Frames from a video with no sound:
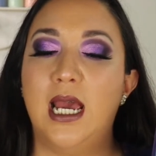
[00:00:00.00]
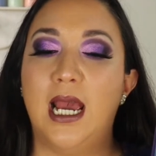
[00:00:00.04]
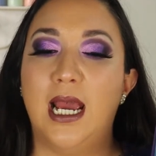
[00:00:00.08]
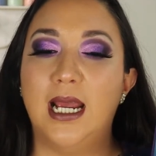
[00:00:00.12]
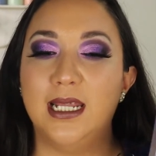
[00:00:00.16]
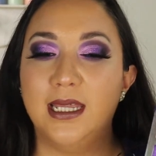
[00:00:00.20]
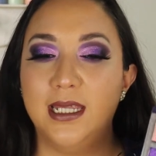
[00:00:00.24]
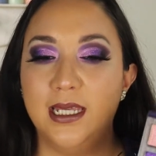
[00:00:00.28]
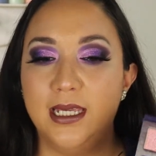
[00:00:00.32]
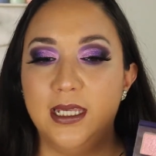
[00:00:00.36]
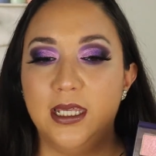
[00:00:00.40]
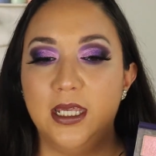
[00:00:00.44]
I
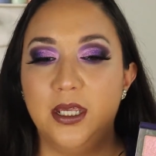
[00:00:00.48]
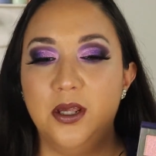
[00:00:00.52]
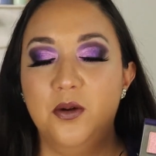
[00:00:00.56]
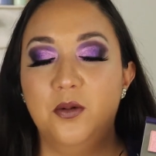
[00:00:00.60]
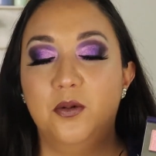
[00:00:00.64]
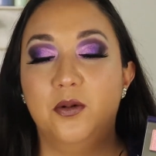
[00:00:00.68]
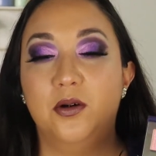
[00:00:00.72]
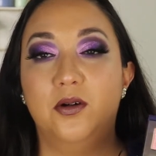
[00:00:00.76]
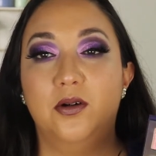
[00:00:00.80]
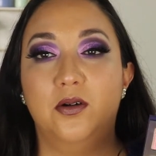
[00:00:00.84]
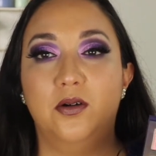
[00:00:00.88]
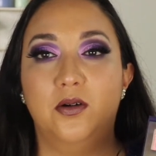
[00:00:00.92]
think you
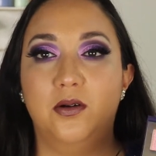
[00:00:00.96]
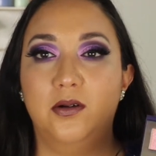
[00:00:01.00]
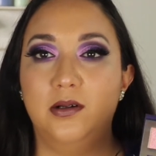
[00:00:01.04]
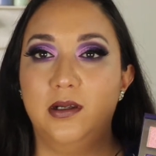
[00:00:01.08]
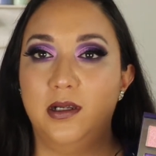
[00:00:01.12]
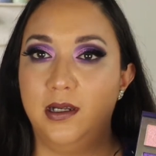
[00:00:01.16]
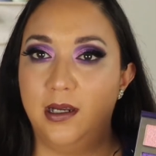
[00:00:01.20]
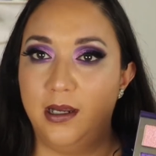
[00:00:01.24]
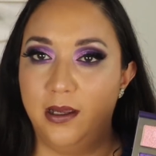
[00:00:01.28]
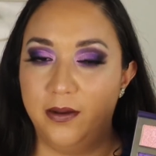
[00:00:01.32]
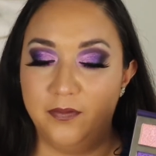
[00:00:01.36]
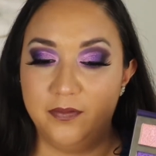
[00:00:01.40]
will
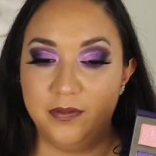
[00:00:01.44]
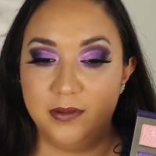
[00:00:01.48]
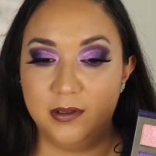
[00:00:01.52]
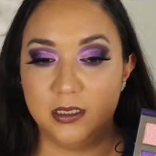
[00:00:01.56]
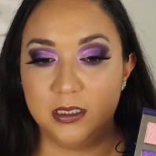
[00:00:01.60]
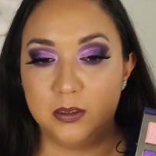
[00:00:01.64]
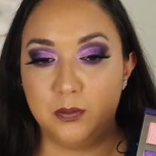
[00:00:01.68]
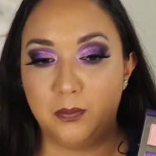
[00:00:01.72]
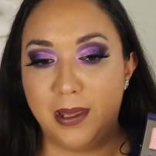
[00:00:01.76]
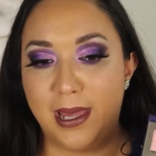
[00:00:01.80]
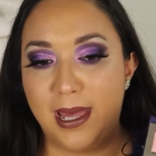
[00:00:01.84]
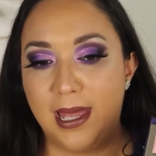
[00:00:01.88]
love
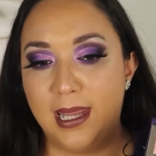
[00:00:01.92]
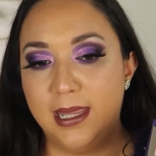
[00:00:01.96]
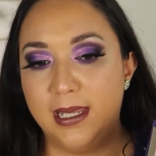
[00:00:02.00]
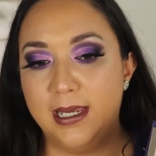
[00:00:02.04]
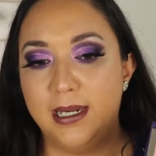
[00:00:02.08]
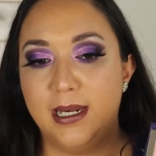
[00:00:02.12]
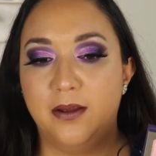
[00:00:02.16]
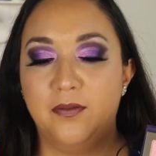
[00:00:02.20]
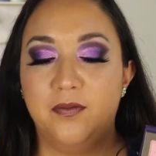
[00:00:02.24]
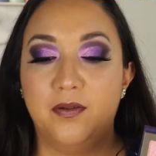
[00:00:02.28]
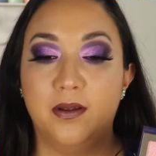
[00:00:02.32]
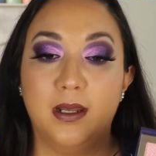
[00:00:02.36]
this
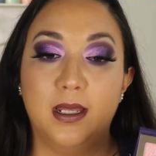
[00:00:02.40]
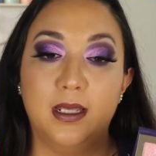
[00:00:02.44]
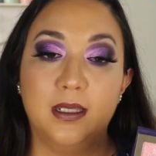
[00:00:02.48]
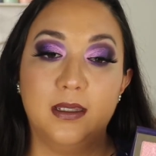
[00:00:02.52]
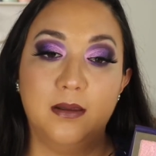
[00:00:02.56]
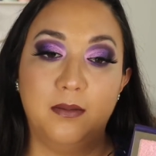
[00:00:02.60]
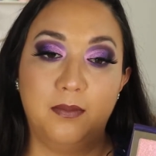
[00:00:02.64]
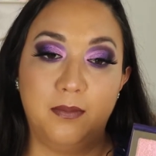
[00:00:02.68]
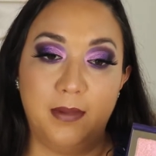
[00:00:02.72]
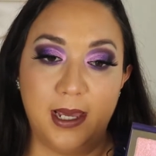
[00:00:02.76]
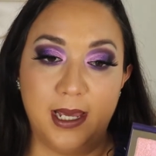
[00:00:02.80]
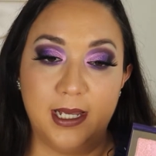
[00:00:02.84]
palette. I feel like
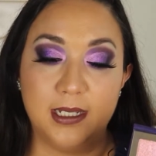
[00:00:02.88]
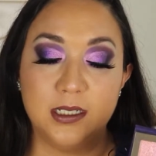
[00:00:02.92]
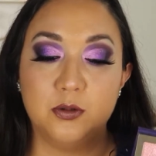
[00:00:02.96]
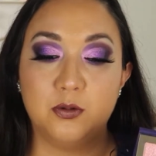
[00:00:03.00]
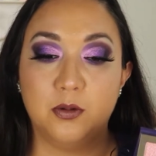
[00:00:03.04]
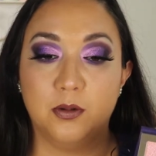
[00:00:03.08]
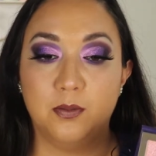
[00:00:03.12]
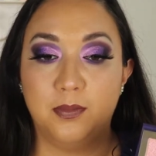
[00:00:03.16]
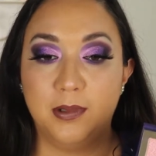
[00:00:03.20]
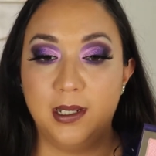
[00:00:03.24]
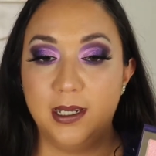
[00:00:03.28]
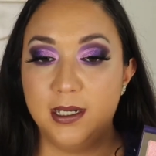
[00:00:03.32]
the mattes
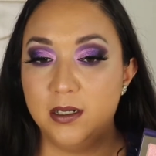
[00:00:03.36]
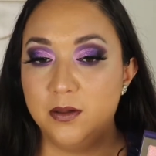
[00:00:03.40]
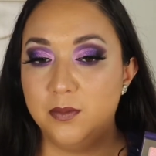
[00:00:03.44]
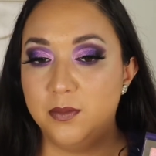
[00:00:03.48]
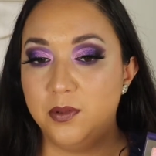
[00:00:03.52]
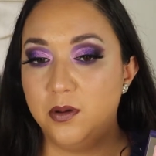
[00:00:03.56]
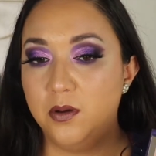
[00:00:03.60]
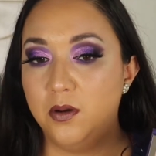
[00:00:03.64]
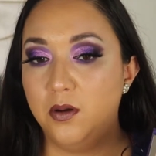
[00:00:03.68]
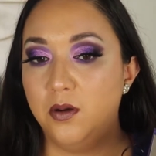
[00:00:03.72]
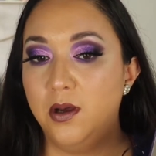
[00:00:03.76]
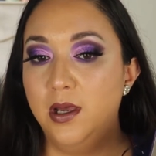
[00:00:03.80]
were
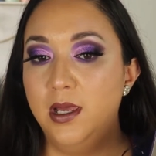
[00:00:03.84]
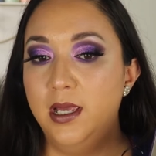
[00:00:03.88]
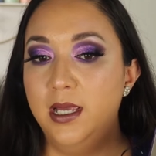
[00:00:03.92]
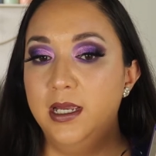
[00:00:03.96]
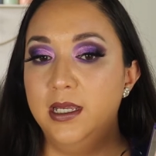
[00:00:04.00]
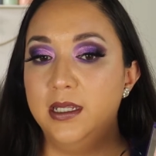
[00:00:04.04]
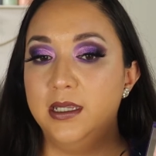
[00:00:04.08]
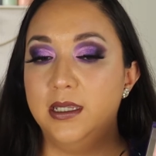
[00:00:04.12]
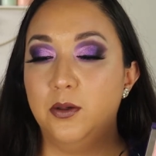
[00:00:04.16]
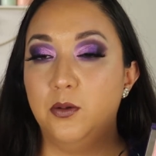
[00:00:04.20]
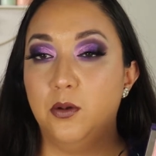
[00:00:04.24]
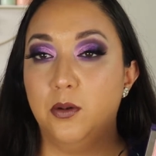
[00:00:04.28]
blendable.
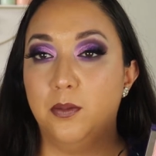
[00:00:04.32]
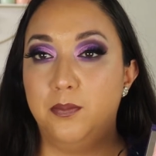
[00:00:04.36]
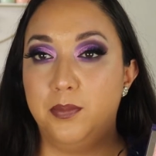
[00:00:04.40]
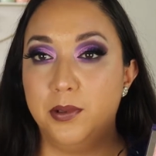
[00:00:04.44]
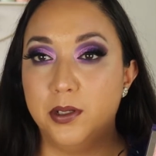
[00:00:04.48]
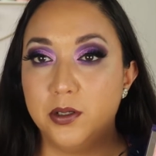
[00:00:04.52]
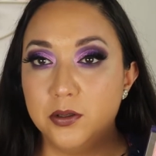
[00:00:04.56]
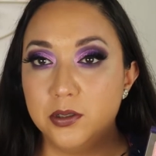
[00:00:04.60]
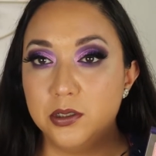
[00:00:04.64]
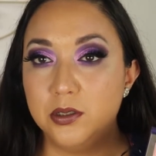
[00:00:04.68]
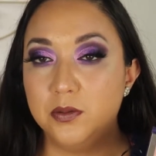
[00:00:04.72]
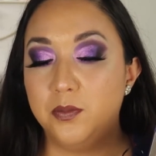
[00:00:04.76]
They were
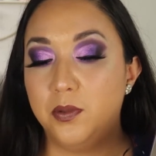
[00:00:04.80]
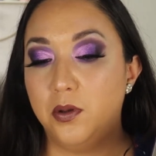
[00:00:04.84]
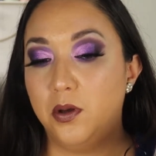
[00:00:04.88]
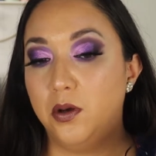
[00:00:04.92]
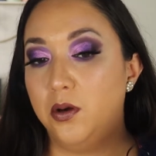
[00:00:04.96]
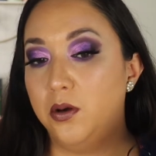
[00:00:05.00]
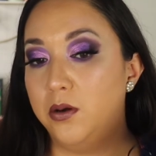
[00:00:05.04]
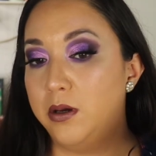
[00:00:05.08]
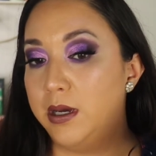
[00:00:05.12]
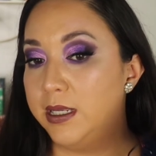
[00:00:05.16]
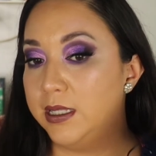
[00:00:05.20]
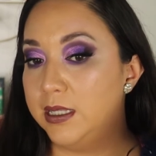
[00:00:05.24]

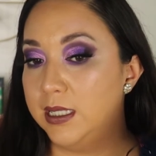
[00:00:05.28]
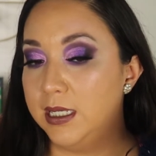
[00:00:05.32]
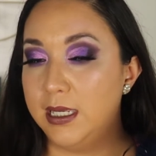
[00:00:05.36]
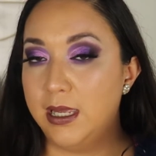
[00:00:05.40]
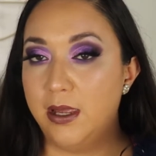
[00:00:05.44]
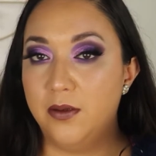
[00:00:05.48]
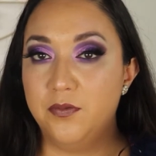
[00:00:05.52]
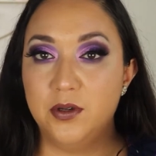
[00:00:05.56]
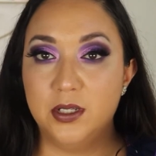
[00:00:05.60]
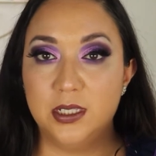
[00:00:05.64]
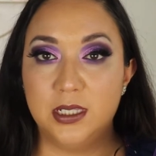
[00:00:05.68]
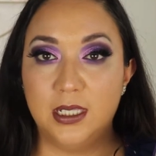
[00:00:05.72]
buildable. I think
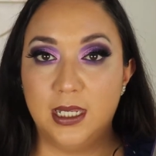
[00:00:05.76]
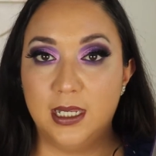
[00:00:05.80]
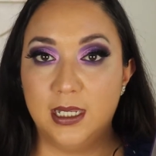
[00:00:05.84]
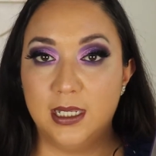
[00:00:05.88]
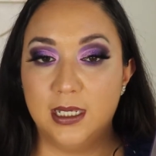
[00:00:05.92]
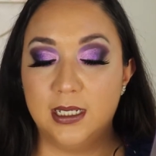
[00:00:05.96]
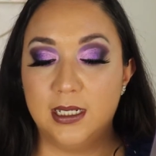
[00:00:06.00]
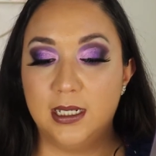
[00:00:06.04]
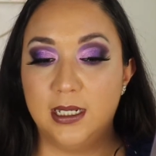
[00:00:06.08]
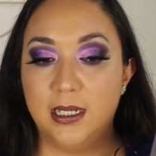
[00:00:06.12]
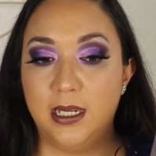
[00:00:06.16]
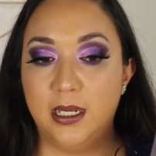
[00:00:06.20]
everything
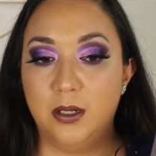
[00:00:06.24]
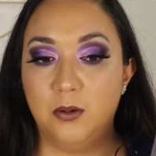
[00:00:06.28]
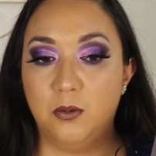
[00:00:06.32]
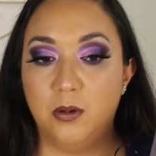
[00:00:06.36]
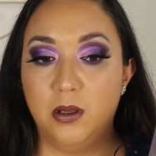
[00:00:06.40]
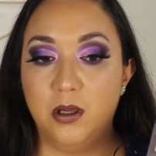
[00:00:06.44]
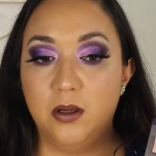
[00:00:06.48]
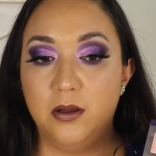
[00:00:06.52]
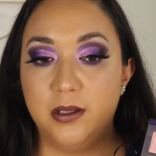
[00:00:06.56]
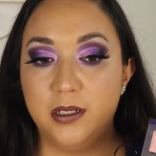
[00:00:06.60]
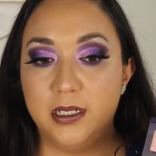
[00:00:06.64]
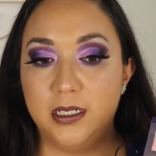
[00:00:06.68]
lay
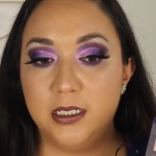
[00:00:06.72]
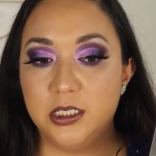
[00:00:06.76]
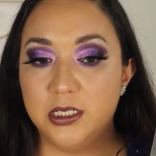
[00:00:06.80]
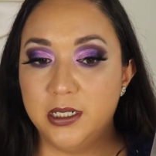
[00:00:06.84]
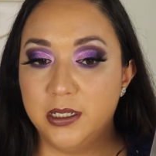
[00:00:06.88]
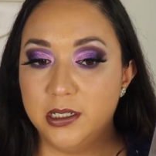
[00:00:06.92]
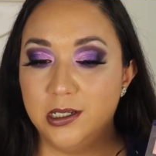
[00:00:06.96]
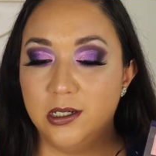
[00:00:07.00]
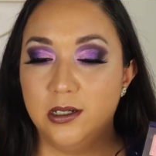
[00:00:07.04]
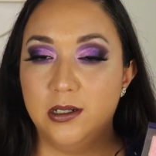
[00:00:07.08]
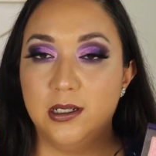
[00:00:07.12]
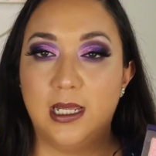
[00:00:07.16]
well on each
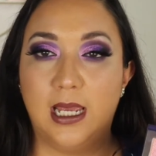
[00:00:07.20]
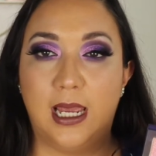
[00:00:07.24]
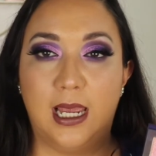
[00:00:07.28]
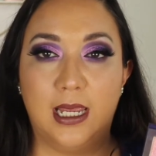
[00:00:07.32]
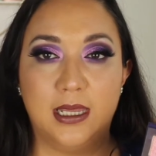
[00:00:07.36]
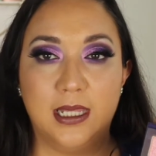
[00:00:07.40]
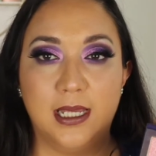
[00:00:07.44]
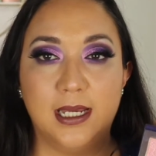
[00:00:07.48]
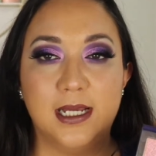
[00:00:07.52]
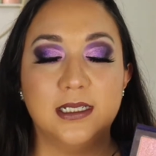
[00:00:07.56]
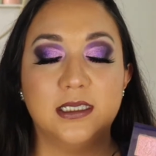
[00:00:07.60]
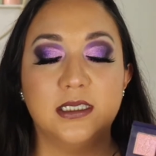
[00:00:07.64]
other. Like I
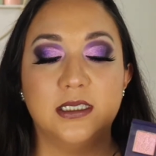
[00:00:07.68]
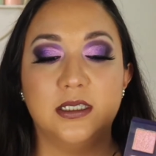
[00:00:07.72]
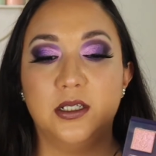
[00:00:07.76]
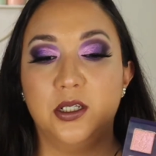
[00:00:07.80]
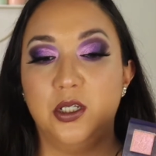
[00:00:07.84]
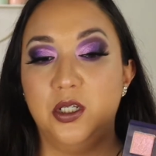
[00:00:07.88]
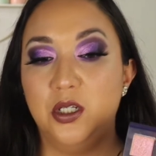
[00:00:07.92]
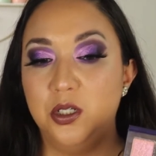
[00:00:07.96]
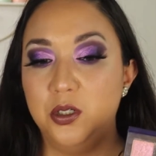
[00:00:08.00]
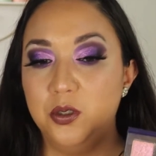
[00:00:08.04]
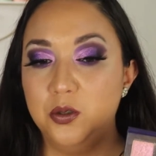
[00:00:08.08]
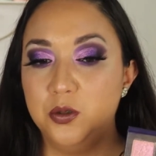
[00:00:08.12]
think it's the
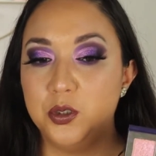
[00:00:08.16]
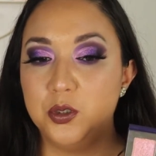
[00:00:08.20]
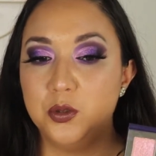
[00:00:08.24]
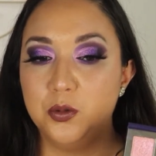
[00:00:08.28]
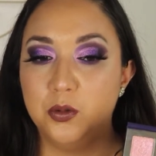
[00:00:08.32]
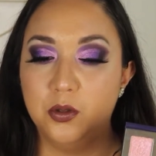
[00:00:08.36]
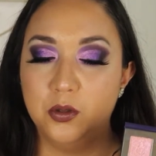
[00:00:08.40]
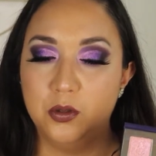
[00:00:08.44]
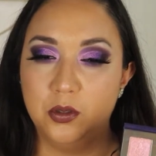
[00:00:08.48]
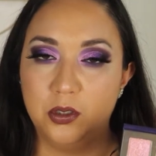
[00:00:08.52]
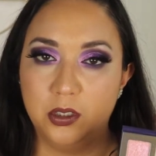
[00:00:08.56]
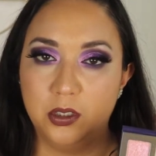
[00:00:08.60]
usual